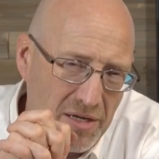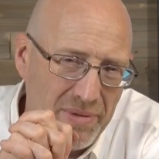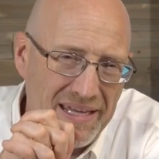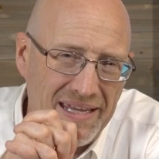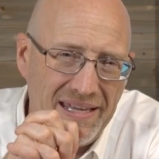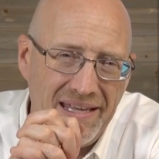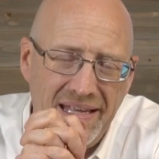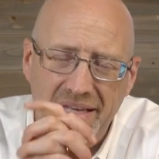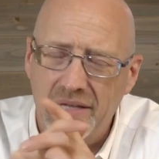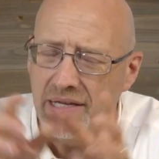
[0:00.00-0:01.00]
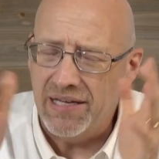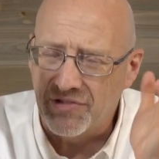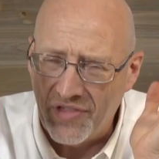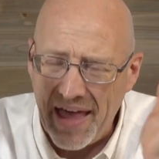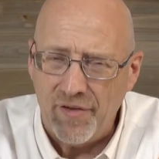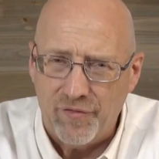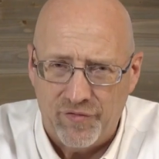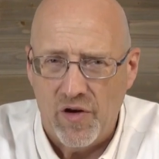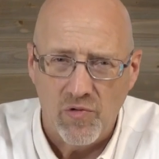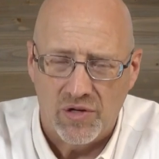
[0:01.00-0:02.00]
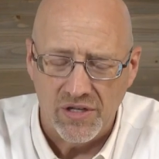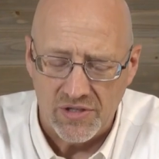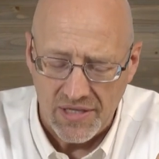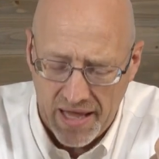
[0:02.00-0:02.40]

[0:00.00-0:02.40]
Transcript: going to be. It is that focus,